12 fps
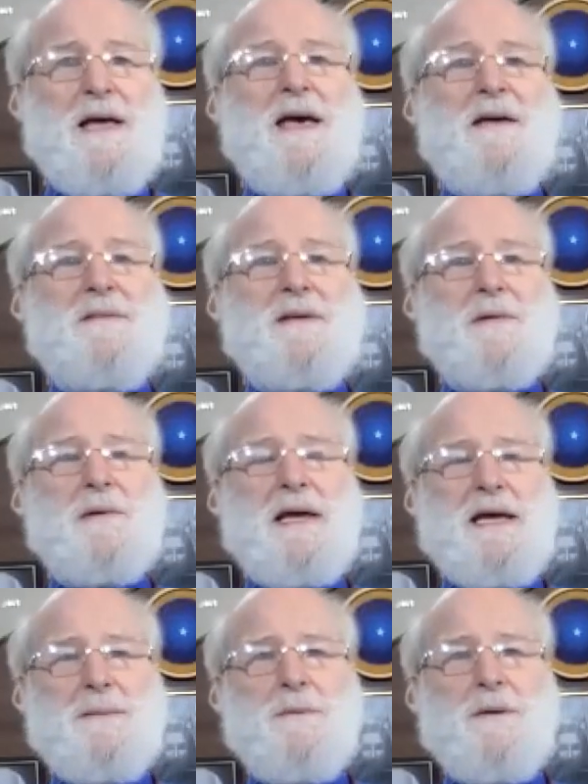and they were
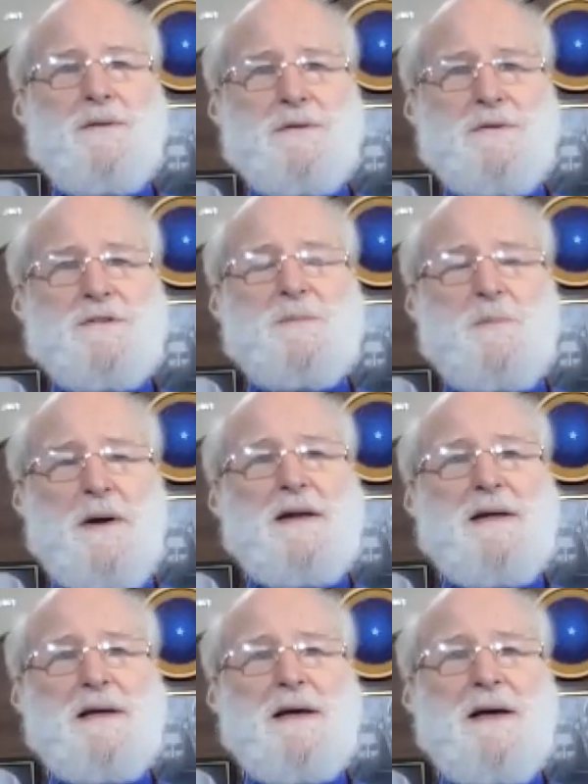able, through
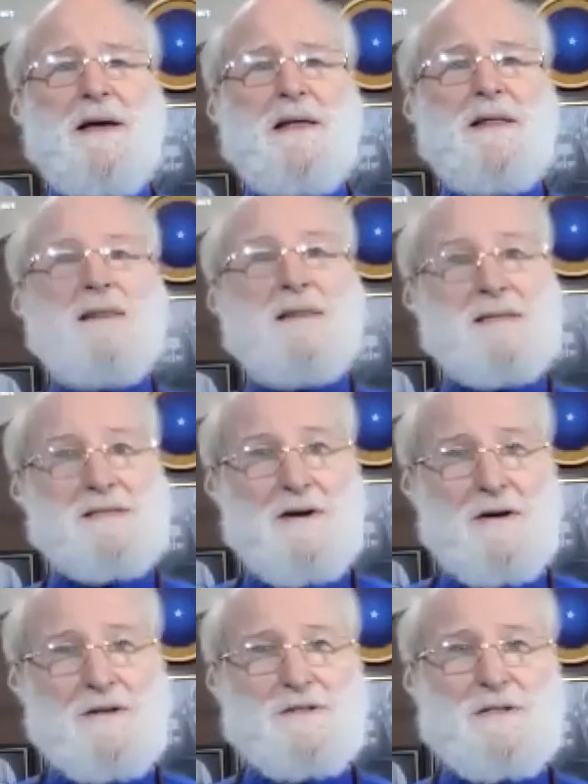spreading this
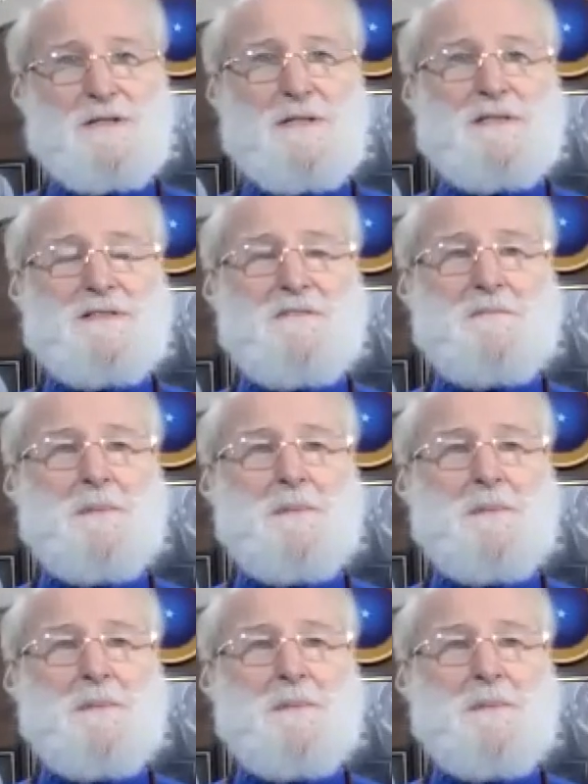consciousness of